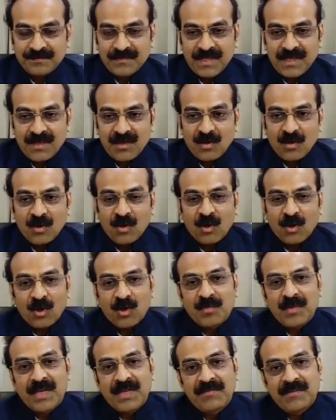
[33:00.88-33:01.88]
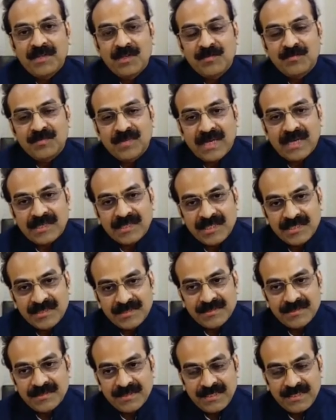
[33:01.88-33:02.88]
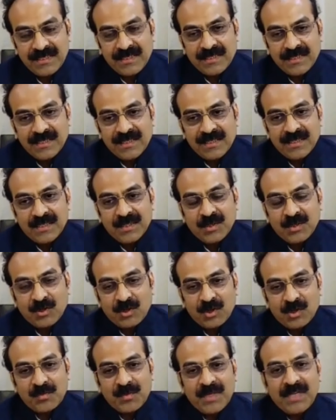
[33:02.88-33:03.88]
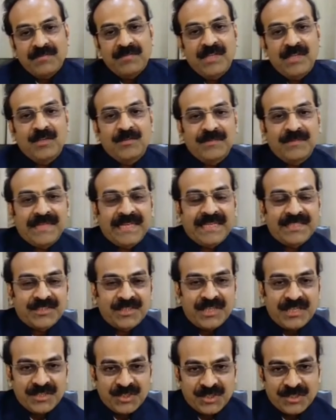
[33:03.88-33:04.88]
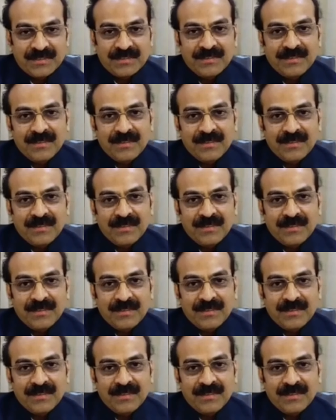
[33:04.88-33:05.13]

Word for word: or by way of artisanry, or by way of extinction,